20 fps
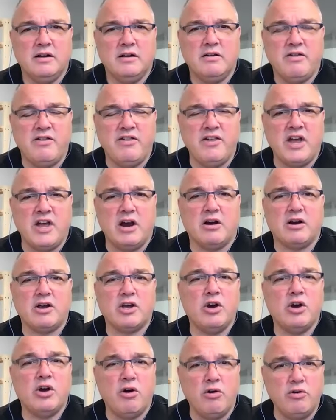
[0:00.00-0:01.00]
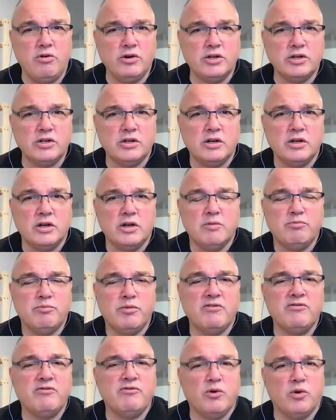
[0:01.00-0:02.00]
their code
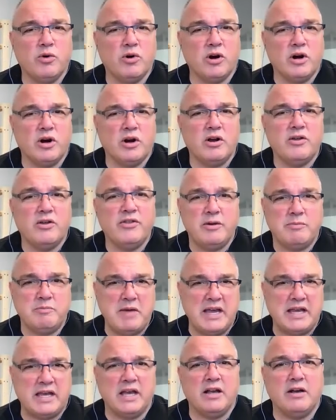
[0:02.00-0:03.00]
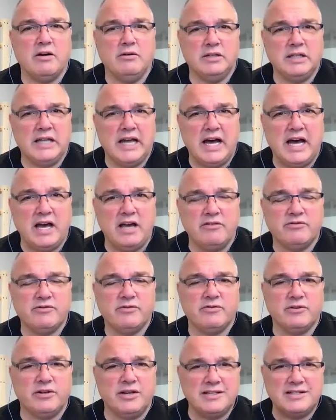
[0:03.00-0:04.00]
before they make it go live,
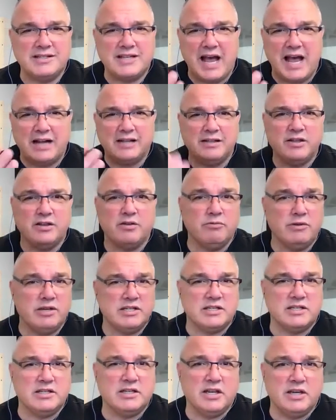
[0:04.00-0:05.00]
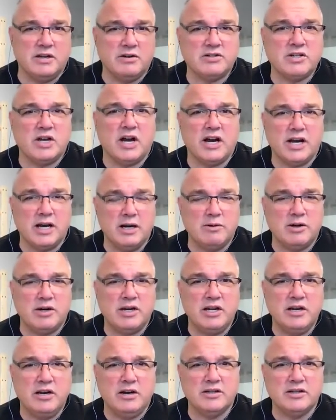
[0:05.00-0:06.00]
for exactly the reason that you're talking about
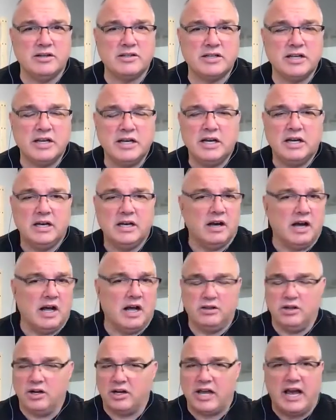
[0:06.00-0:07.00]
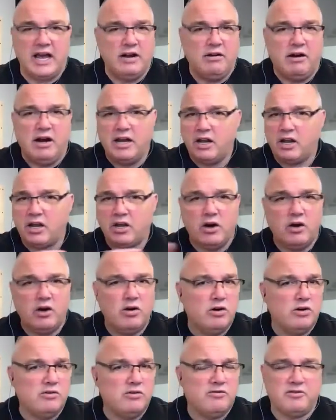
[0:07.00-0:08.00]
here is, look, I know how to
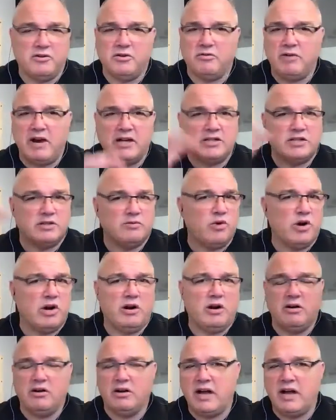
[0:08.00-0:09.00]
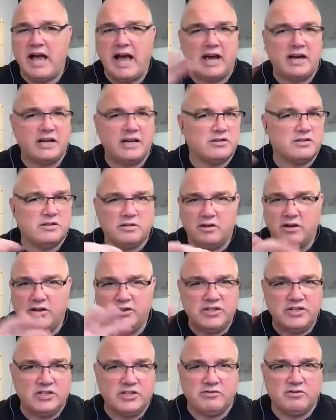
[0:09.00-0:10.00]
code for ransomware or hacks or all
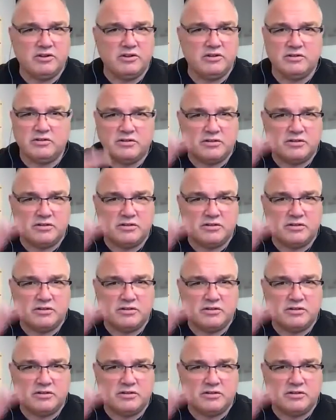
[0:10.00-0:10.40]
these different